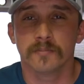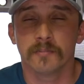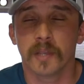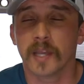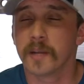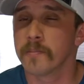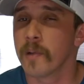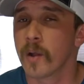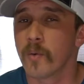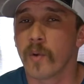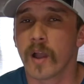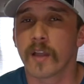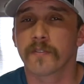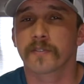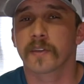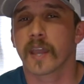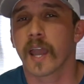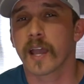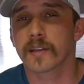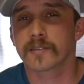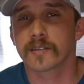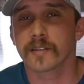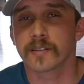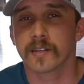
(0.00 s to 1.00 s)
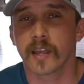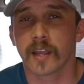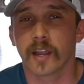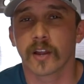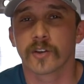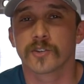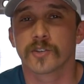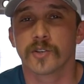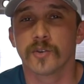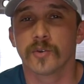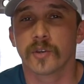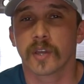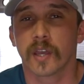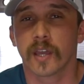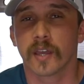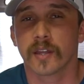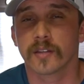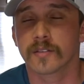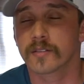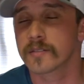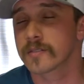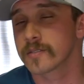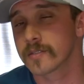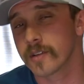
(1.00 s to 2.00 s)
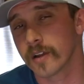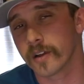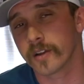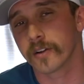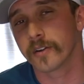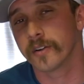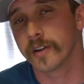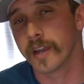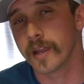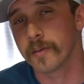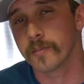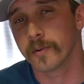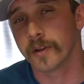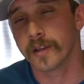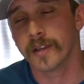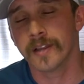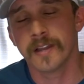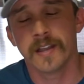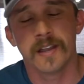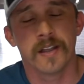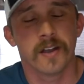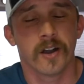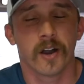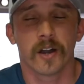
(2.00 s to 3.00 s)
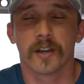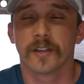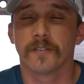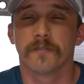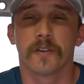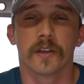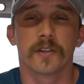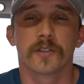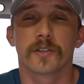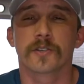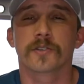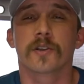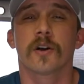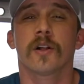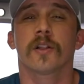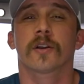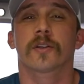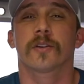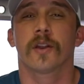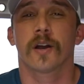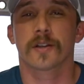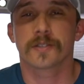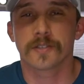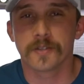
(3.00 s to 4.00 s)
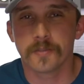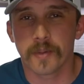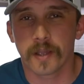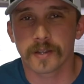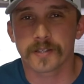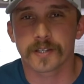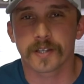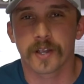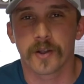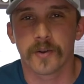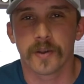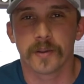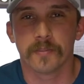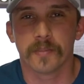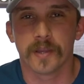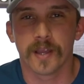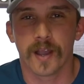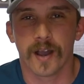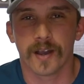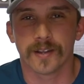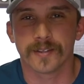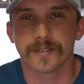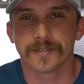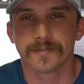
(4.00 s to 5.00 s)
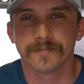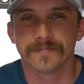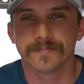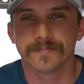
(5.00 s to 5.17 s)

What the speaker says: me and my wife Cassie take our two kids, Tucker and Emery, on adventures all across New Mexico and beyond.